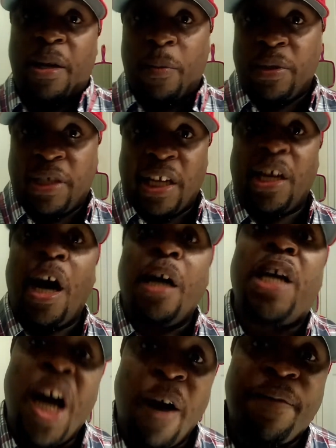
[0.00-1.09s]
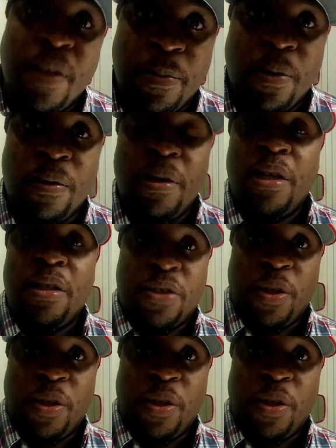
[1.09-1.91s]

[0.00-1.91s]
and it was getting uncomfortable